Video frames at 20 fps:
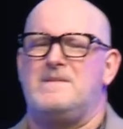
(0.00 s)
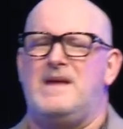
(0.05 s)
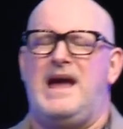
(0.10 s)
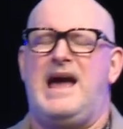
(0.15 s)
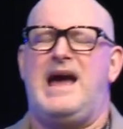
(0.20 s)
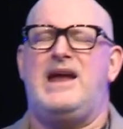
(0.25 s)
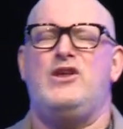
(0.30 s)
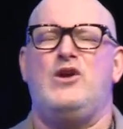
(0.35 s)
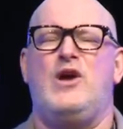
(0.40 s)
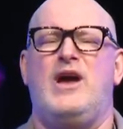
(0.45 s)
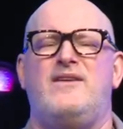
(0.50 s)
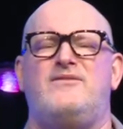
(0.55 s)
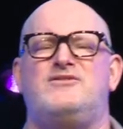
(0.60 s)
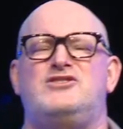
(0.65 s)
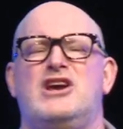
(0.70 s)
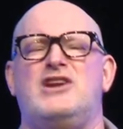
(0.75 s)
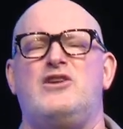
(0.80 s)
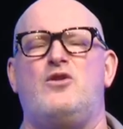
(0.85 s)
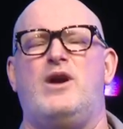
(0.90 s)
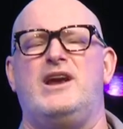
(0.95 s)
How do you have
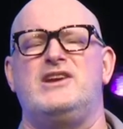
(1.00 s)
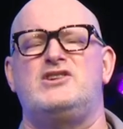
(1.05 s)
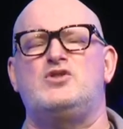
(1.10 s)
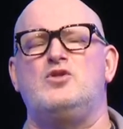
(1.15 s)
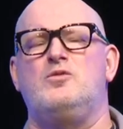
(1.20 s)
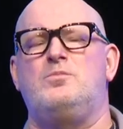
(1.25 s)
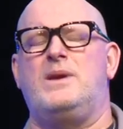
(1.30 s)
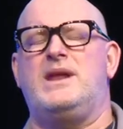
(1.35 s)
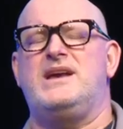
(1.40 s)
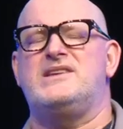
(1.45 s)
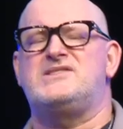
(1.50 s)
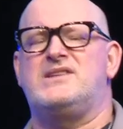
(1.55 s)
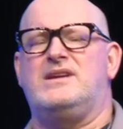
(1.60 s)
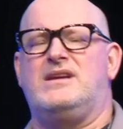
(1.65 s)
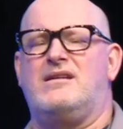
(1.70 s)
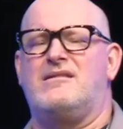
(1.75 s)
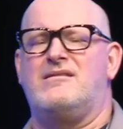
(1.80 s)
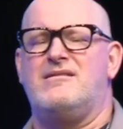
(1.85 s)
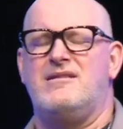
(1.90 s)
generational blessing?